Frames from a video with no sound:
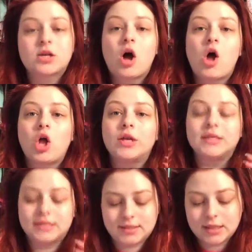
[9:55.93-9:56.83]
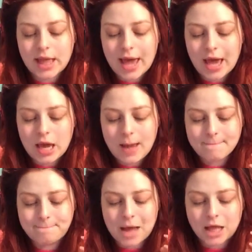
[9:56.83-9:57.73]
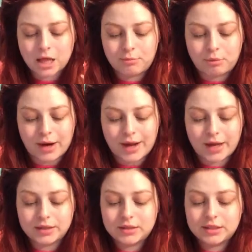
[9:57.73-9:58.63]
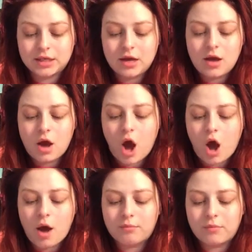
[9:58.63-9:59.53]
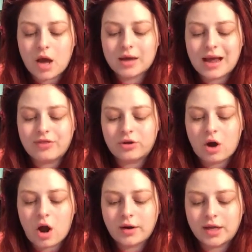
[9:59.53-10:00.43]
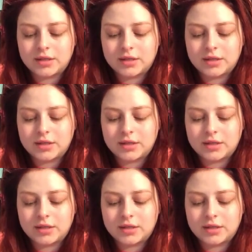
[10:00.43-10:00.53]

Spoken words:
is called Slay Bella brand. Again, they're on